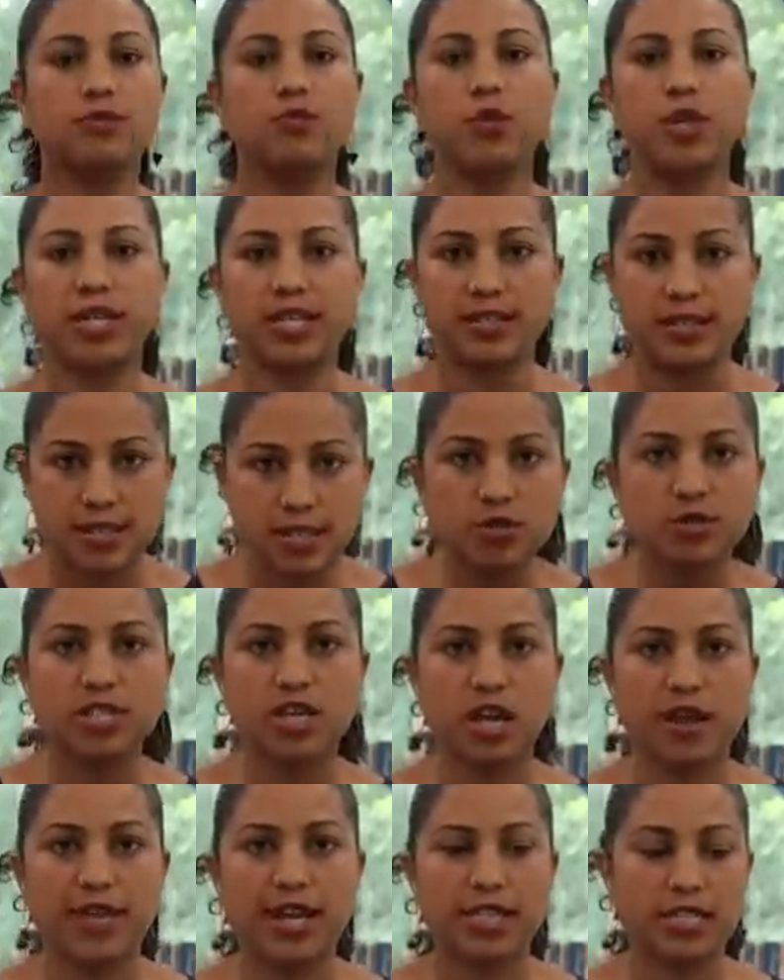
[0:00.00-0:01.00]
We can still
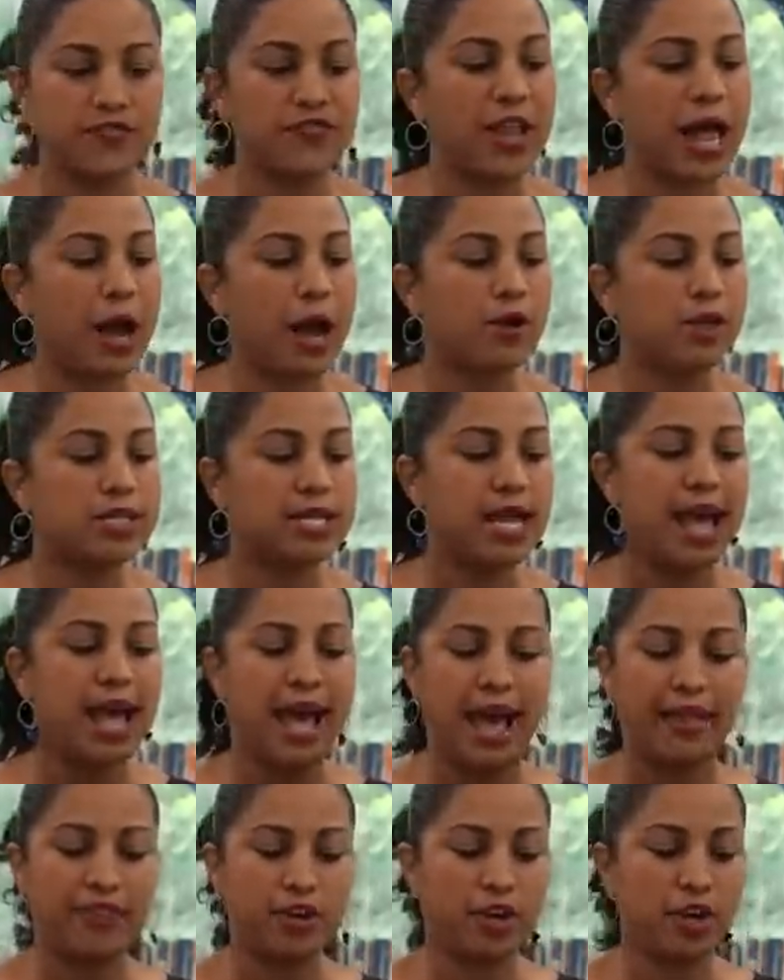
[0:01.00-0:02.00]
tell that it's flowers
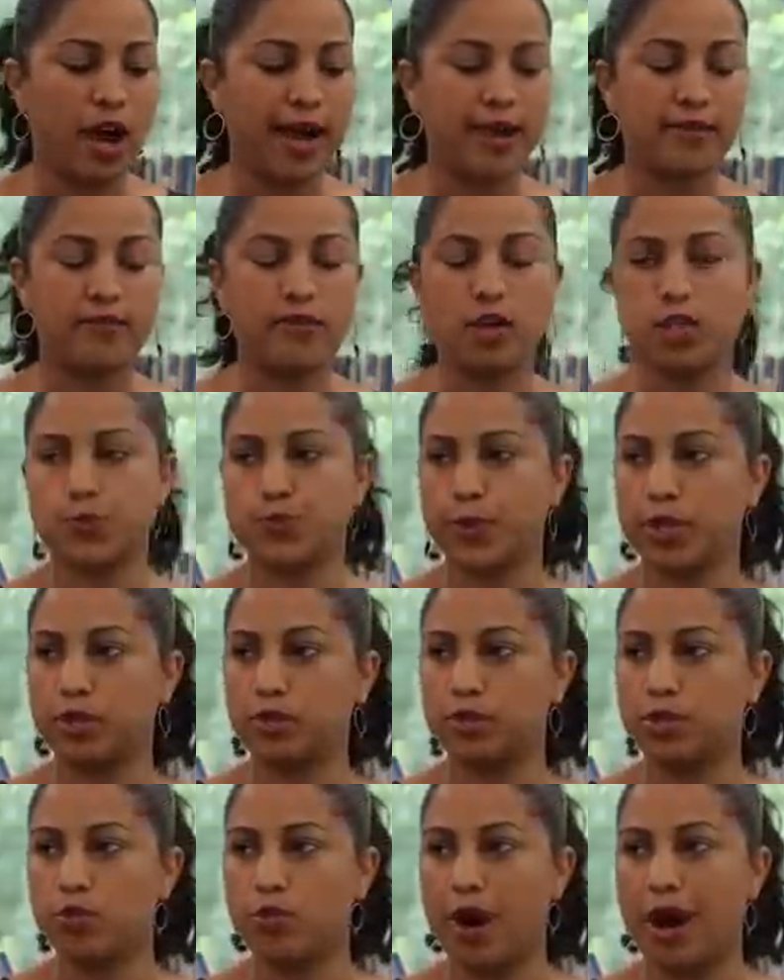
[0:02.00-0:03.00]
and they're kind of all
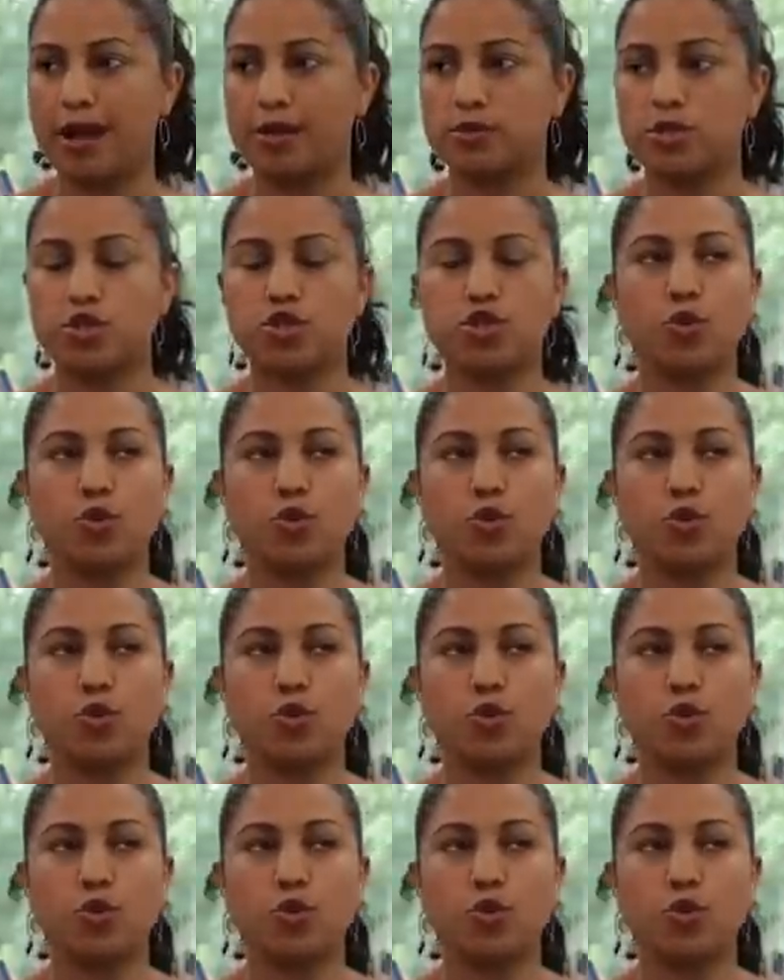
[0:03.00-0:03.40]
sprinkled around.